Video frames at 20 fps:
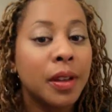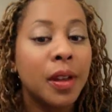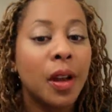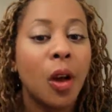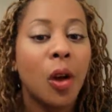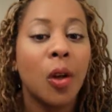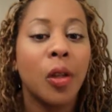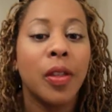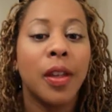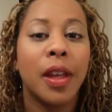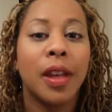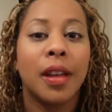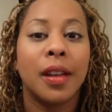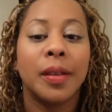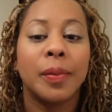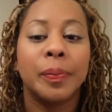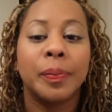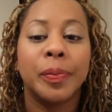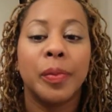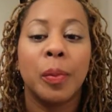all
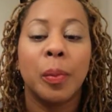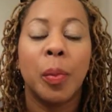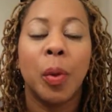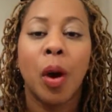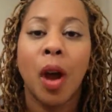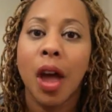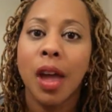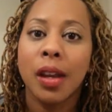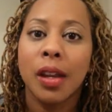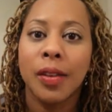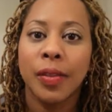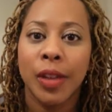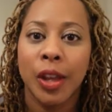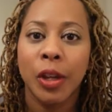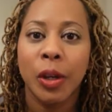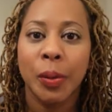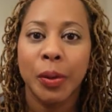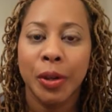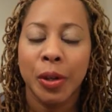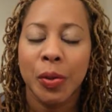the product
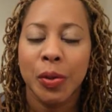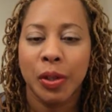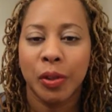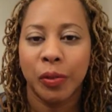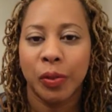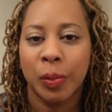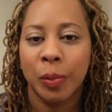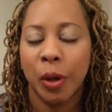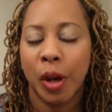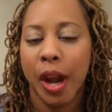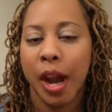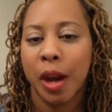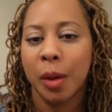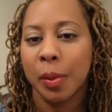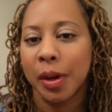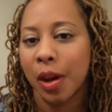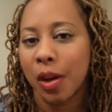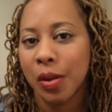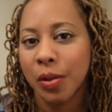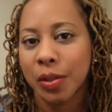that you're using from your hair,
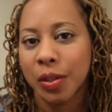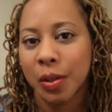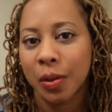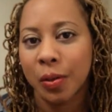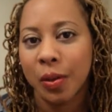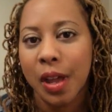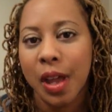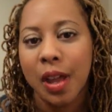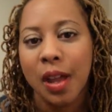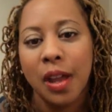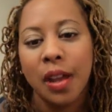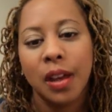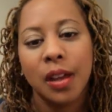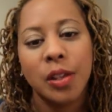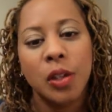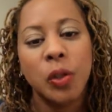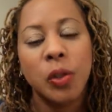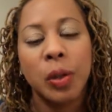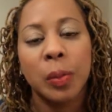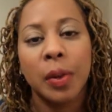but also
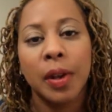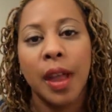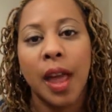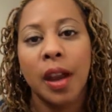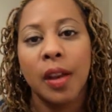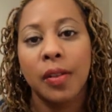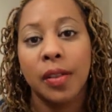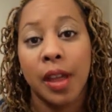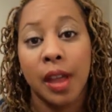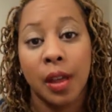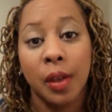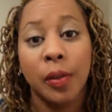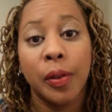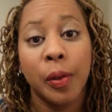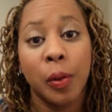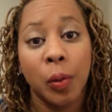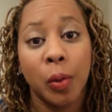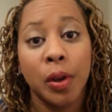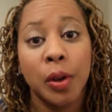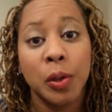can strip a lot of the
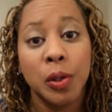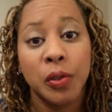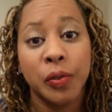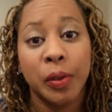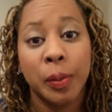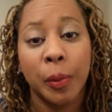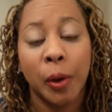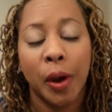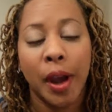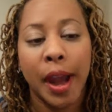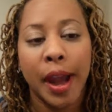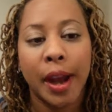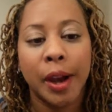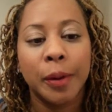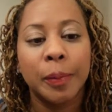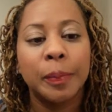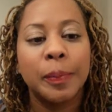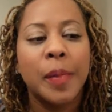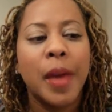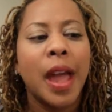healthy oils from your
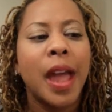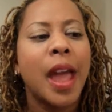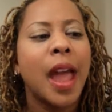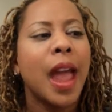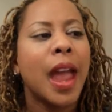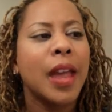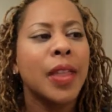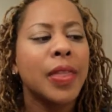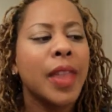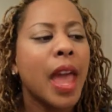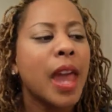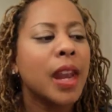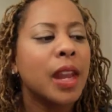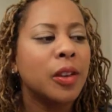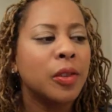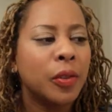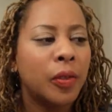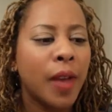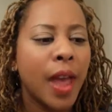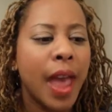hair. And
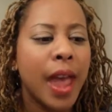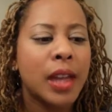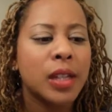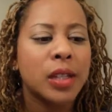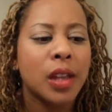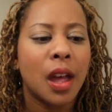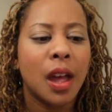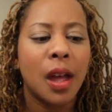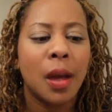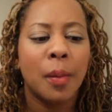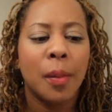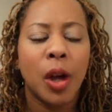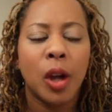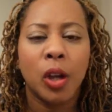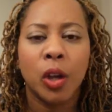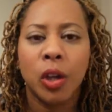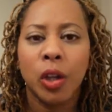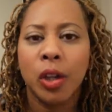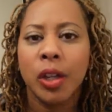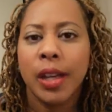that in fact
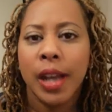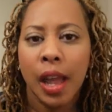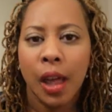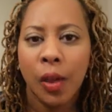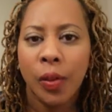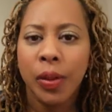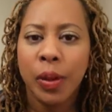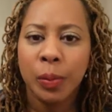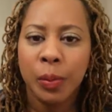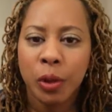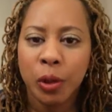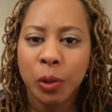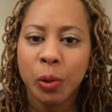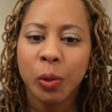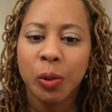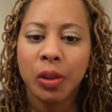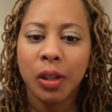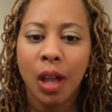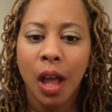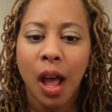a good healthy
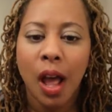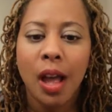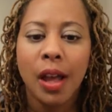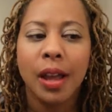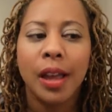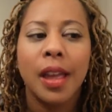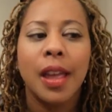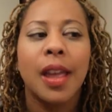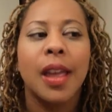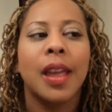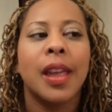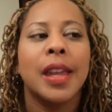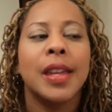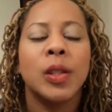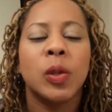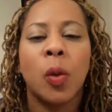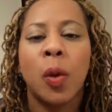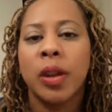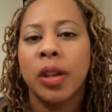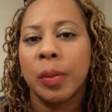mature lock
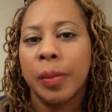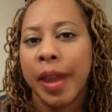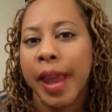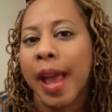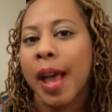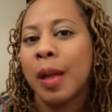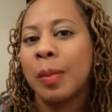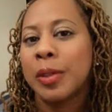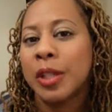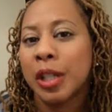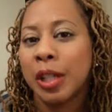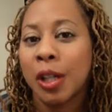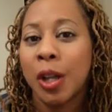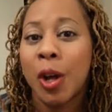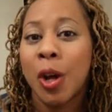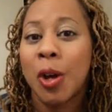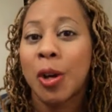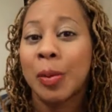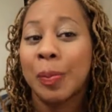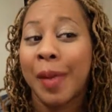is going to be helped
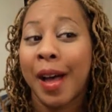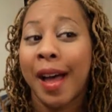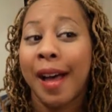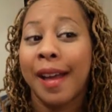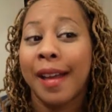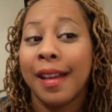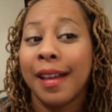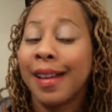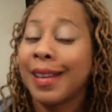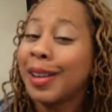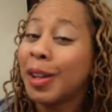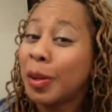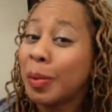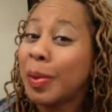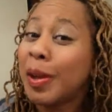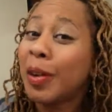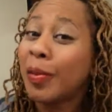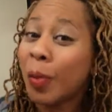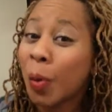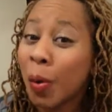along by a little
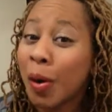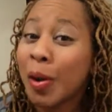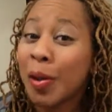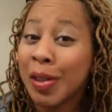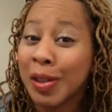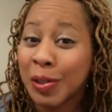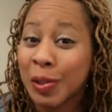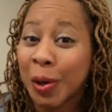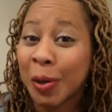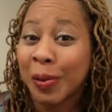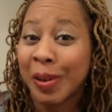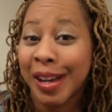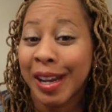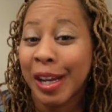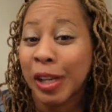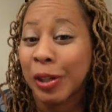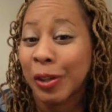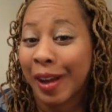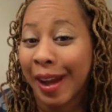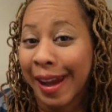bit of oil that's
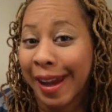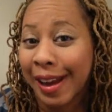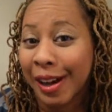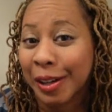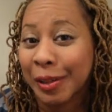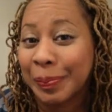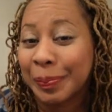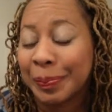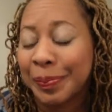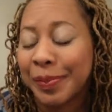already in your hair.